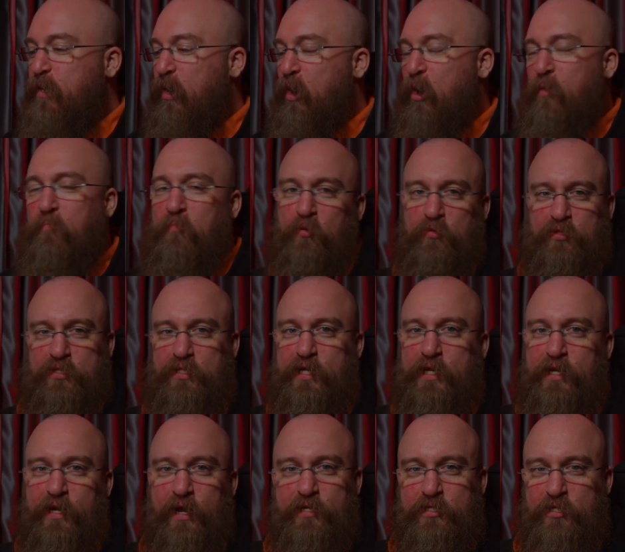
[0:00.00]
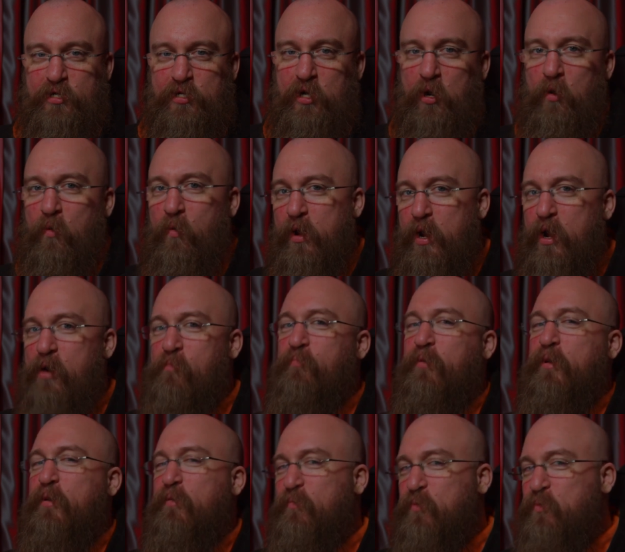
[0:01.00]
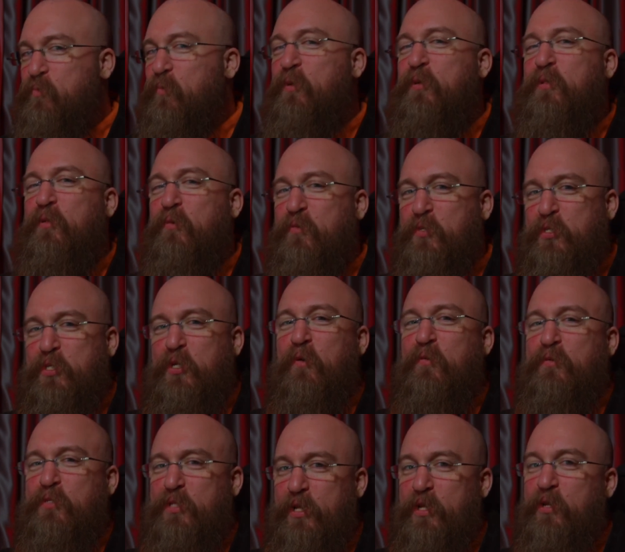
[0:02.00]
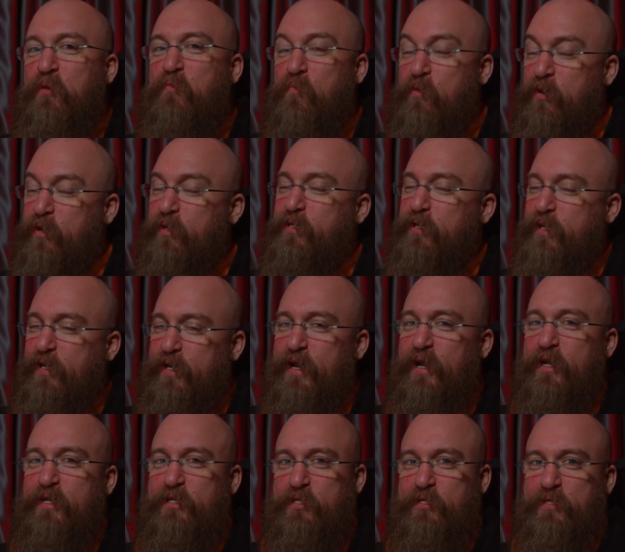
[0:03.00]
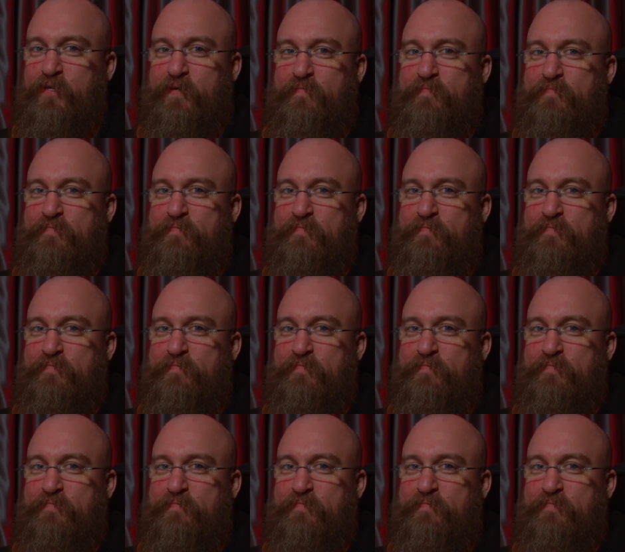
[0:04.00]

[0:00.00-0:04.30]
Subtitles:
almost teenager growing up, it was one of those shows that you wanted to catch.